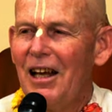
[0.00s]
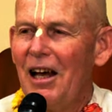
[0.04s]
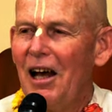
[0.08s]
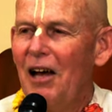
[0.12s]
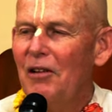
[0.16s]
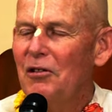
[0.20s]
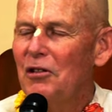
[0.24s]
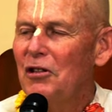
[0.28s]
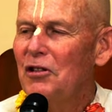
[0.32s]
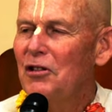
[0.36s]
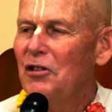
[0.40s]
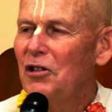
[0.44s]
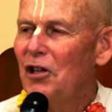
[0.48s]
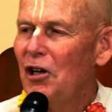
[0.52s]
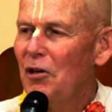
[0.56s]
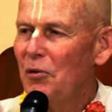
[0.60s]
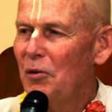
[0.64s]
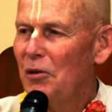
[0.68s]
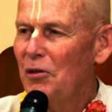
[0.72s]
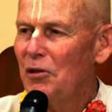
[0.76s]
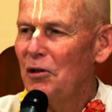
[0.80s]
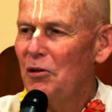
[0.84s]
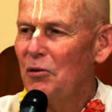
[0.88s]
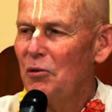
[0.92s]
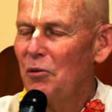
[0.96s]
I'll just share
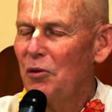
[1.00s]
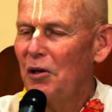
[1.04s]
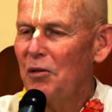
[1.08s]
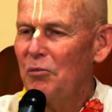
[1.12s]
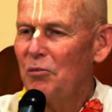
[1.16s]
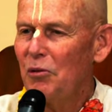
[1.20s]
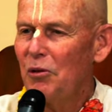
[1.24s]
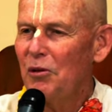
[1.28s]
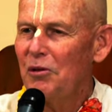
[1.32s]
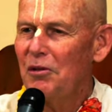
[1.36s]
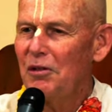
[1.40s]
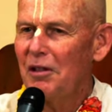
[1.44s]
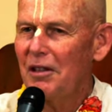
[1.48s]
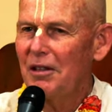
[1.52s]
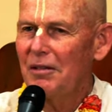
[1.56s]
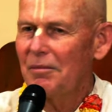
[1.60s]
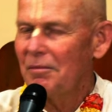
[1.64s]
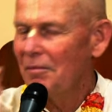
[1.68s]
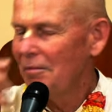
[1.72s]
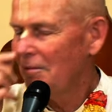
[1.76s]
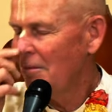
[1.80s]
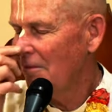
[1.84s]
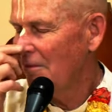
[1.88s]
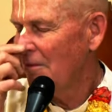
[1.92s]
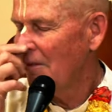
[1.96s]
with you one more thing.
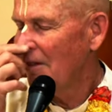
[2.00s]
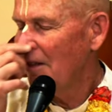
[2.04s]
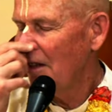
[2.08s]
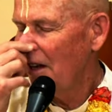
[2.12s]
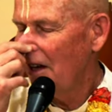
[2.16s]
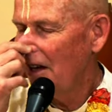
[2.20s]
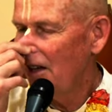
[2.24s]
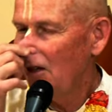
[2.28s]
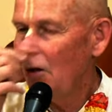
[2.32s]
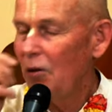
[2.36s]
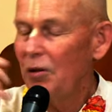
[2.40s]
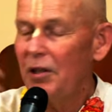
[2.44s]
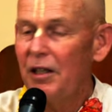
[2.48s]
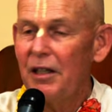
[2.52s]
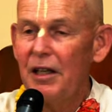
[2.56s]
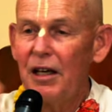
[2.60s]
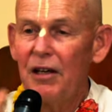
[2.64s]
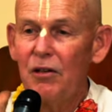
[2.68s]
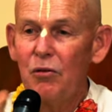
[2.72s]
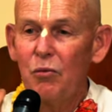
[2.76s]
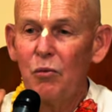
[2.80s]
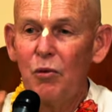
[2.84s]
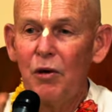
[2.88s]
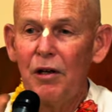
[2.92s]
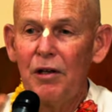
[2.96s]
I only
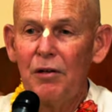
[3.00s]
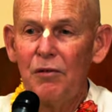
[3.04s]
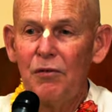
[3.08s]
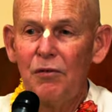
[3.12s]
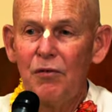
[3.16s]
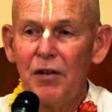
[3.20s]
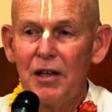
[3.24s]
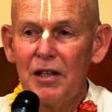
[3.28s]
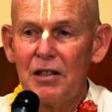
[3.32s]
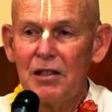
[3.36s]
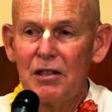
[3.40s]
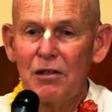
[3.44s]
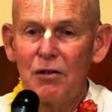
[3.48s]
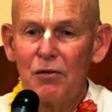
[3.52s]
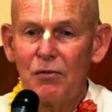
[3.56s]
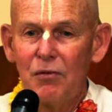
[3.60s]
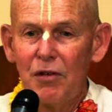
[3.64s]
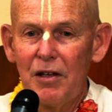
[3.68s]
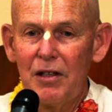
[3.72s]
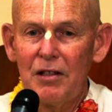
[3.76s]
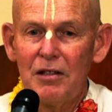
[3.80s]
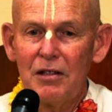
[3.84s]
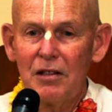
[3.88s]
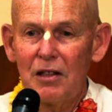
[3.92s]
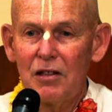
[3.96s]
had one
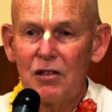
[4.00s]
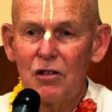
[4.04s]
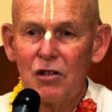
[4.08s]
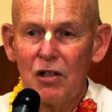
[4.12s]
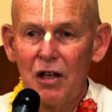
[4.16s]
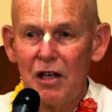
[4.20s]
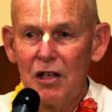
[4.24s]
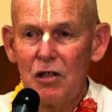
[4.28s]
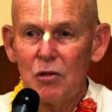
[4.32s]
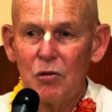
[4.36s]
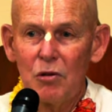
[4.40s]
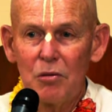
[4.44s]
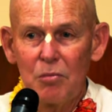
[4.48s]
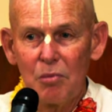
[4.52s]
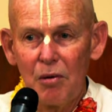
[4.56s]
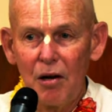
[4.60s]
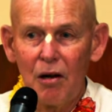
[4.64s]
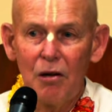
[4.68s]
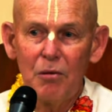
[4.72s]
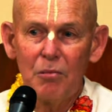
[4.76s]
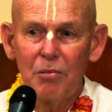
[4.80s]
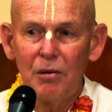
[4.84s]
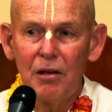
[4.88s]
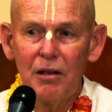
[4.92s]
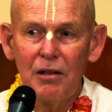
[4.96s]
face-to-face exchange with
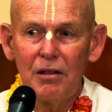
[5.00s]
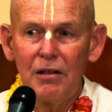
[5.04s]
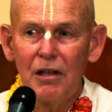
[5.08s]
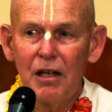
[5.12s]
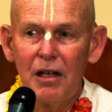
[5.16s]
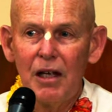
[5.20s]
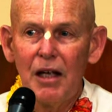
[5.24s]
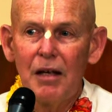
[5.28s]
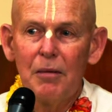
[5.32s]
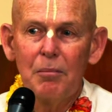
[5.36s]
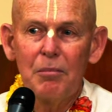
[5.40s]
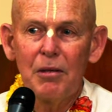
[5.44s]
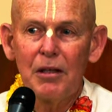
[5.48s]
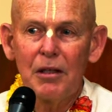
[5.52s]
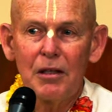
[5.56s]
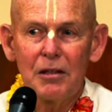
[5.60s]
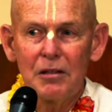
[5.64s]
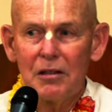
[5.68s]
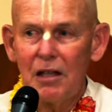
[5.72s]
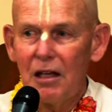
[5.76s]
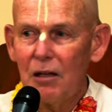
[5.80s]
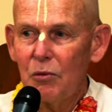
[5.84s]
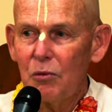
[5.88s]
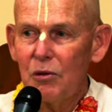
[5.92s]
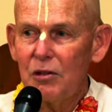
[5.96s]
Prabhupada
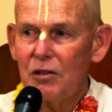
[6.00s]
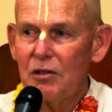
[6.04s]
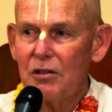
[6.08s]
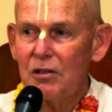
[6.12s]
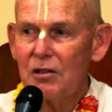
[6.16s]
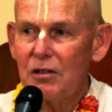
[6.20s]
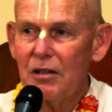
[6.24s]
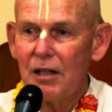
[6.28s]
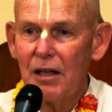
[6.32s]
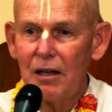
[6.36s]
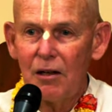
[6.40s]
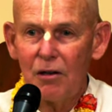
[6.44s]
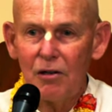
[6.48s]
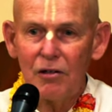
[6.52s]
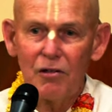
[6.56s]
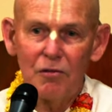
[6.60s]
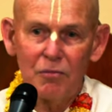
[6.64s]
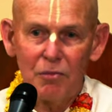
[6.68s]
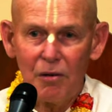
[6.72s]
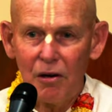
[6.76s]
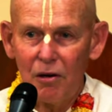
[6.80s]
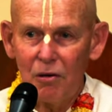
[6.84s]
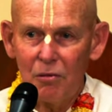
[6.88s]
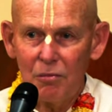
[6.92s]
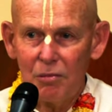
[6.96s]
because I was scared of
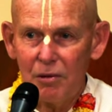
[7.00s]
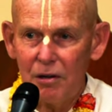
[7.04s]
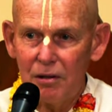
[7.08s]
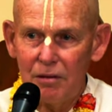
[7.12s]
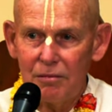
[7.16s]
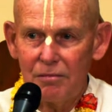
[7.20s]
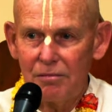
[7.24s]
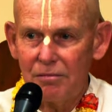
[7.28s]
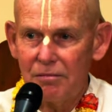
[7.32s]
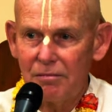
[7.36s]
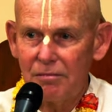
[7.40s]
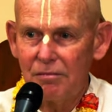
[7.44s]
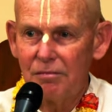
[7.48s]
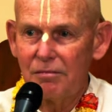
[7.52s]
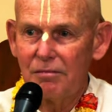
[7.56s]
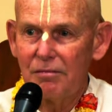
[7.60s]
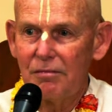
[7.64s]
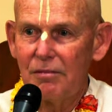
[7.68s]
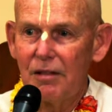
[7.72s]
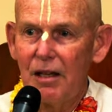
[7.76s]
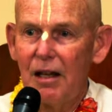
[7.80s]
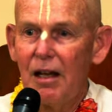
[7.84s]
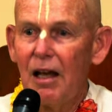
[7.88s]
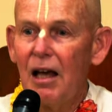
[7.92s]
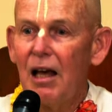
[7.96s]
Prabhupada.
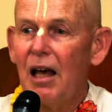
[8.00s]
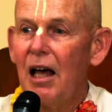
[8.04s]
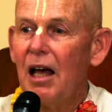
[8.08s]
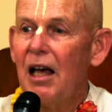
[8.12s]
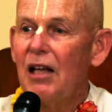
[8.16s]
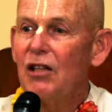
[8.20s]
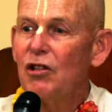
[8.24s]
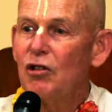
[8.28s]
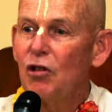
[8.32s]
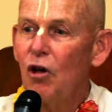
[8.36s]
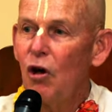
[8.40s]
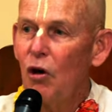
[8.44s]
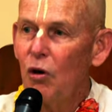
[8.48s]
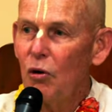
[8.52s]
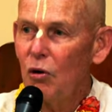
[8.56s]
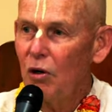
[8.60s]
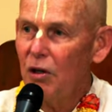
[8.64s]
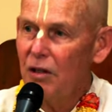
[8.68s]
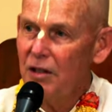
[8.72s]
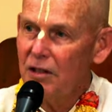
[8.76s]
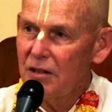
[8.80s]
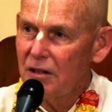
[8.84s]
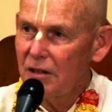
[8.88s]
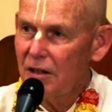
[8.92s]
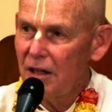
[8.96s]

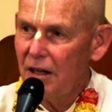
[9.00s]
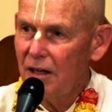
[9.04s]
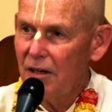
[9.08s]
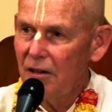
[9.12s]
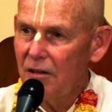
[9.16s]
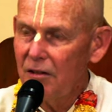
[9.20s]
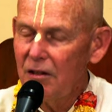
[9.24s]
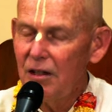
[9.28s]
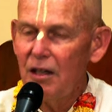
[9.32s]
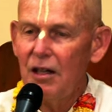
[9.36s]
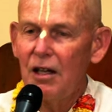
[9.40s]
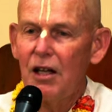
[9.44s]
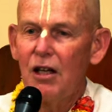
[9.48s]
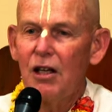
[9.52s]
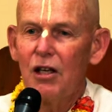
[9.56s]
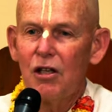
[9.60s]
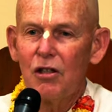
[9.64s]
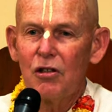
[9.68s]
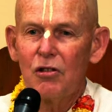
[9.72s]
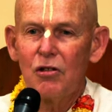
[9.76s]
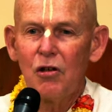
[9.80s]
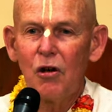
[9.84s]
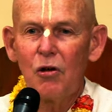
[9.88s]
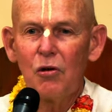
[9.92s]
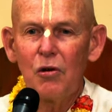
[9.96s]
Totally scared,
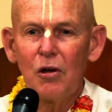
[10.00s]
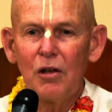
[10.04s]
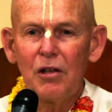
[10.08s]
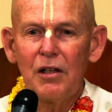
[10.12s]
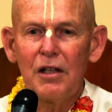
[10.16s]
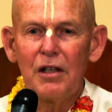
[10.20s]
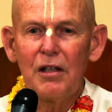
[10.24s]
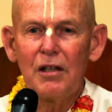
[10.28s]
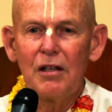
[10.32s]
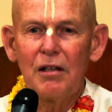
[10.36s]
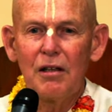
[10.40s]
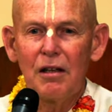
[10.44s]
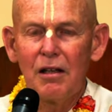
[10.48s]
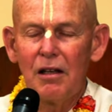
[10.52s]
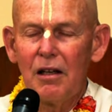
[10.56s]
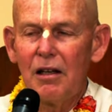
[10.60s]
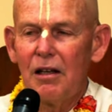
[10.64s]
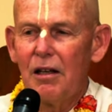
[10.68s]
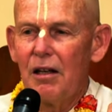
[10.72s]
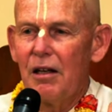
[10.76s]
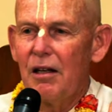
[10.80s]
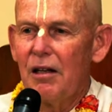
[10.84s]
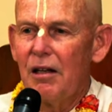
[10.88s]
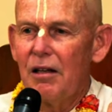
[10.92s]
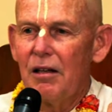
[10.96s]
totally
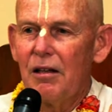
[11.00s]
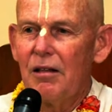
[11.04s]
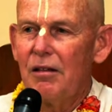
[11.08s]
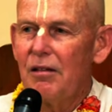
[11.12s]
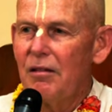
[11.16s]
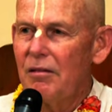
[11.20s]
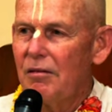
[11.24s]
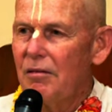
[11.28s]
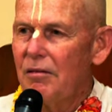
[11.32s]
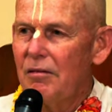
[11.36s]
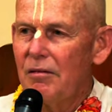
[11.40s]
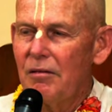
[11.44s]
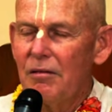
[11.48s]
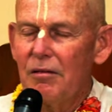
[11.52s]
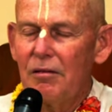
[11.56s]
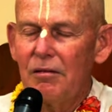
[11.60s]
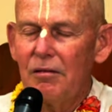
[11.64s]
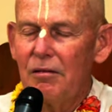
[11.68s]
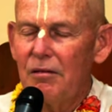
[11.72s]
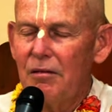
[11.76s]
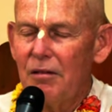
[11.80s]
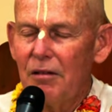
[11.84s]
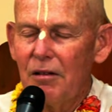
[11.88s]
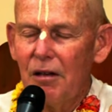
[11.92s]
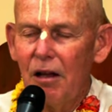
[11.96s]

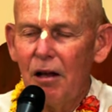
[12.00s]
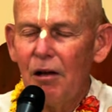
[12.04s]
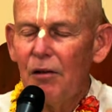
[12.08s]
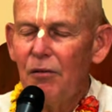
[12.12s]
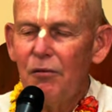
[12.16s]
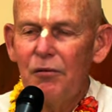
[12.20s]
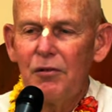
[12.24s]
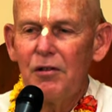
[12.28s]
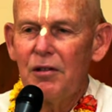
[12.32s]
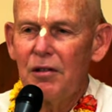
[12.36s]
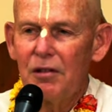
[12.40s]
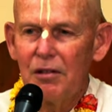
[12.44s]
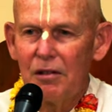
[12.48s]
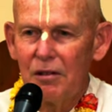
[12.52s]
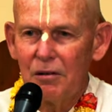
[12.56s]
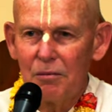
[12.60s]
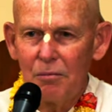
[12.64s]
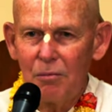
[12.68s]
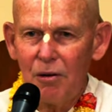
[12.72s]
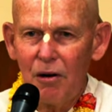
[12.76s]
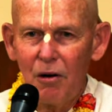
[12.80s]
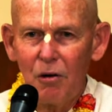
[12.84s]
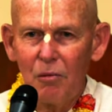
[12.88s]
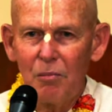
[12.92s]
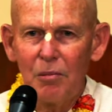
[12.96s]
loved
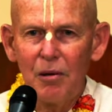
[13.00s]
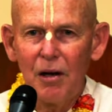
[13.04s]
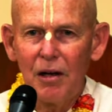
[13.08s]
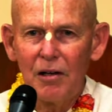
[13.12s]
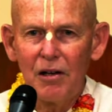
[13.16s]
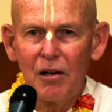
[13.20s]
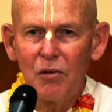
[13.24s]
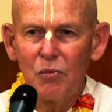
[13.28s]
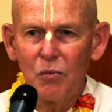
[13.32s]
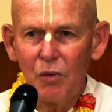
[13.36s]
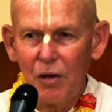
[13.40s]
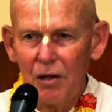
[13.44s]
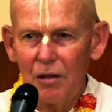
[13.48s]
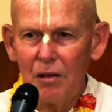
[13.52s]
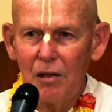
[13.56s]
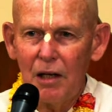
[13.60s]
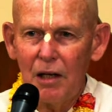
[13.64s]
Prabhupada on one